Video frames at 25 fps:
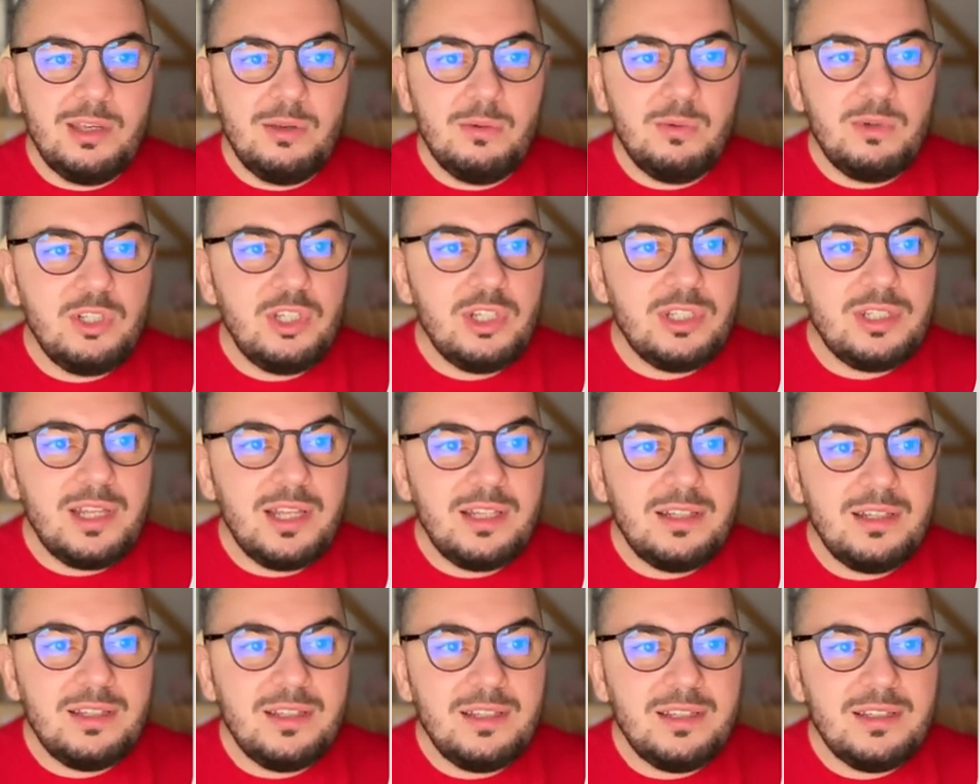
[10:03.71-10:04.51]
We just
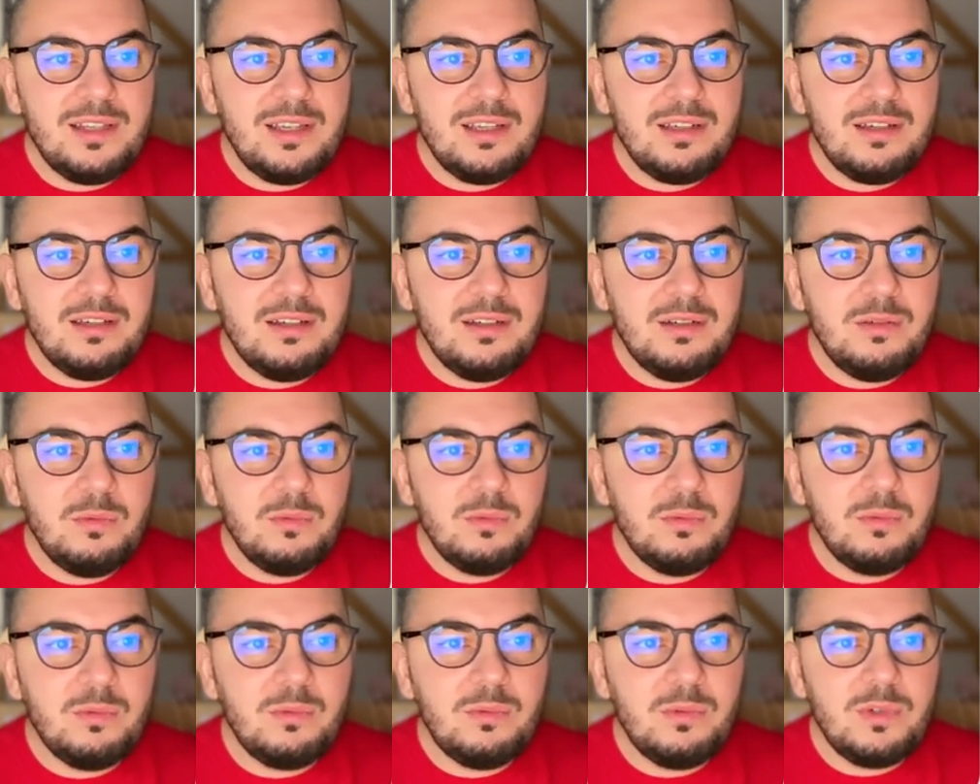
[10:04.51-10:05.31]
added this icon,
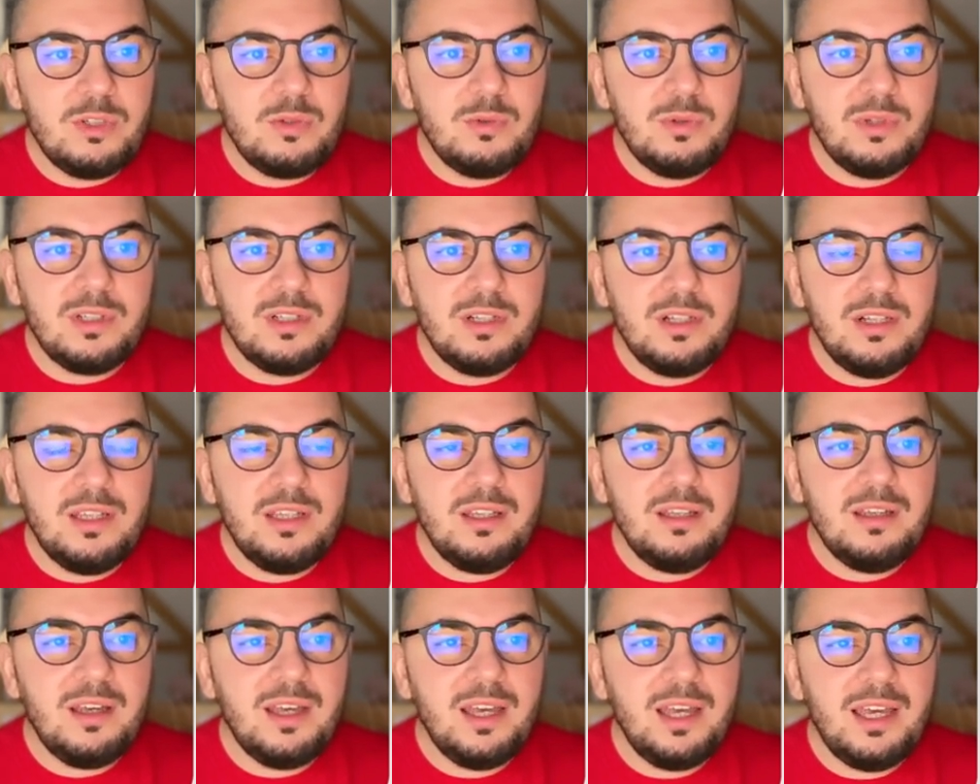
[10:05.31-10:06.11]
which will
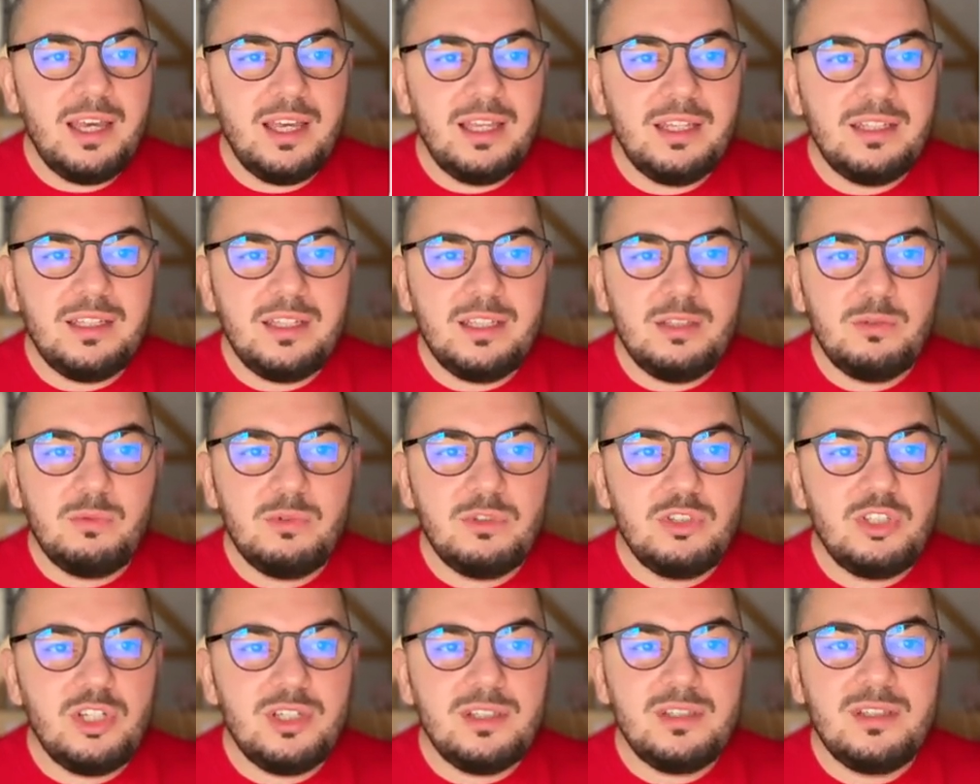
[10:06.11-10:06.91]
click and it
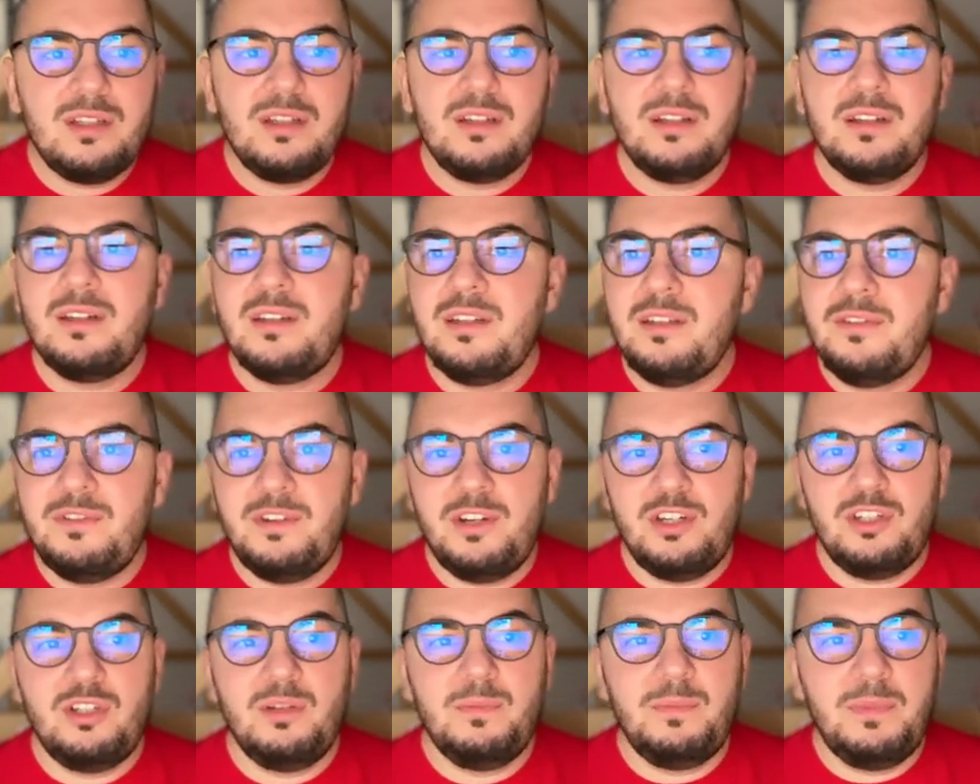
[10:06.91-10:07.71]
will just
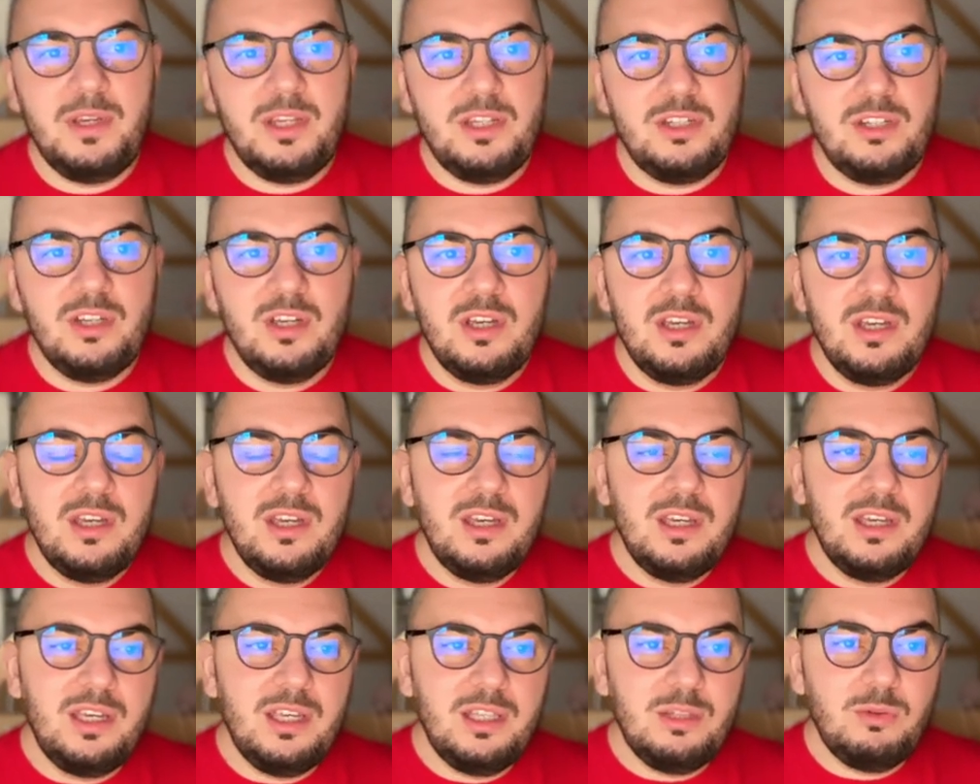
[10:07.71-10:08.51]
refresh the page.
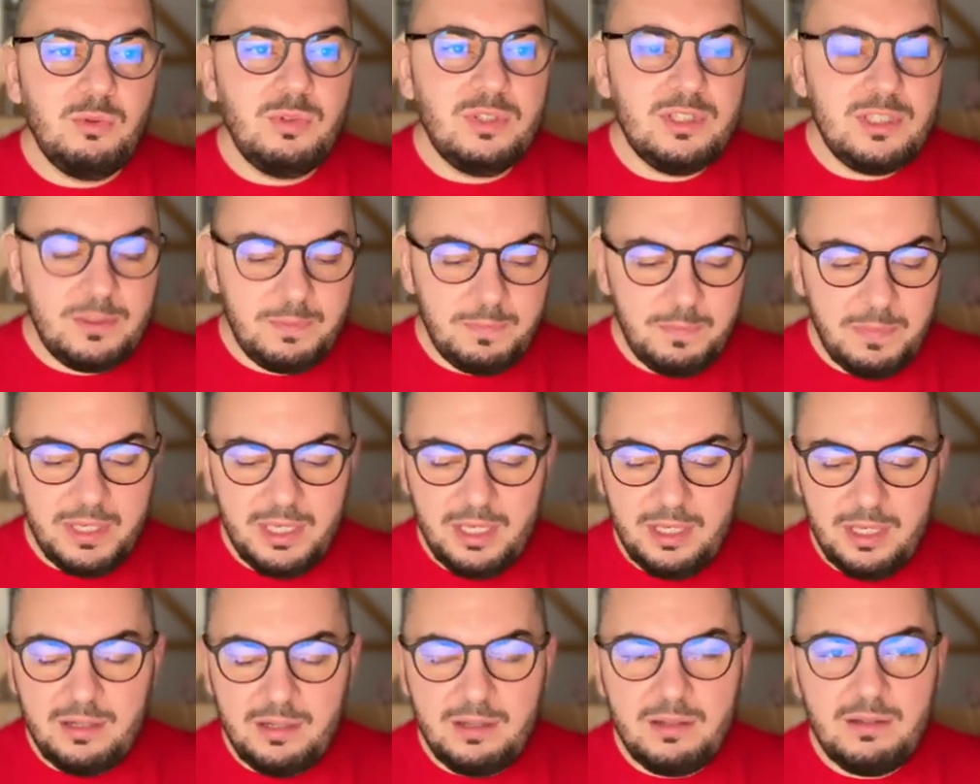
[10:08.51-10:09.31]
It will
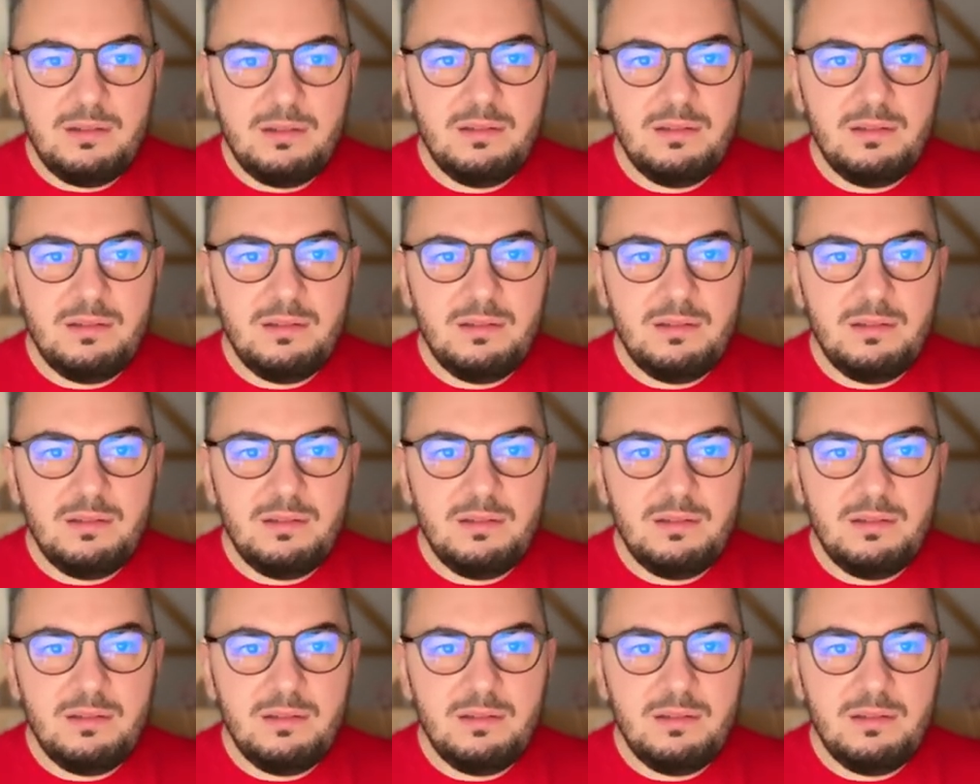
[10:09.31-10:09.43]
spin.